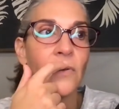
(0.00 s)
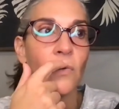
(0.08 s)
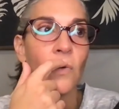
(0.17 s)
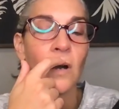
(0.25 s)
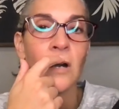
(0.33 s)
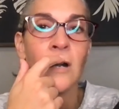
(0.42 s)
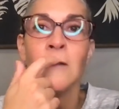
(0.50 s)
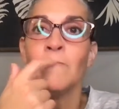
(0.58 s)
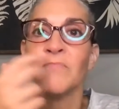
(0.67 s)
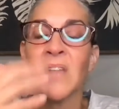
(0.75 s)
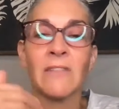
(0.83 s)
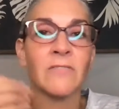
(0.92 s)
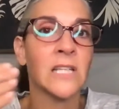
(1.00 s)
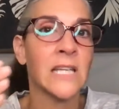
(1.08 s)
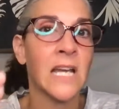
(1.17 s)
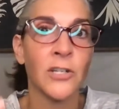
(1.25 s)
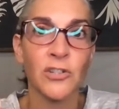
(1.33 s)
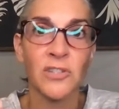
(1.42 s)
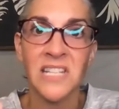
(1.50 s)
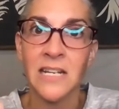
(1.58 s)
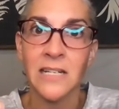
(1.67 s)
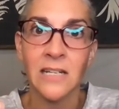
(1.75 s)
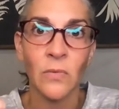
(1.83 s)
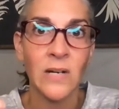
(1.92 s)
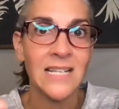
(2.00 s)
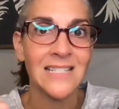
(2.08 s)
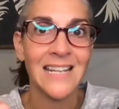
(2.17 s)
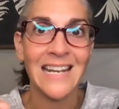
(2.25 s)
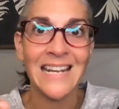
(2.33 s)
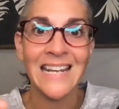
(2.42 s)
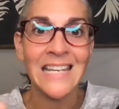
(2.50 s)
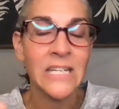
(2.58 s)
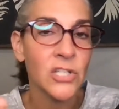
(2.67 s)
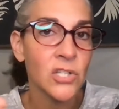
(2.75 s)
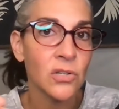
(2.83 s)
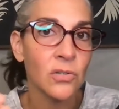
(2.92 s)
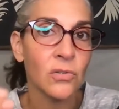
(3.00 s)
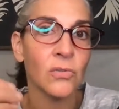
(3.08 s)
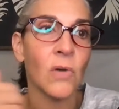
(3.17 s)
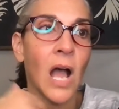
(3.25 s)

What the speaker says: or not really understanding what he's getting into.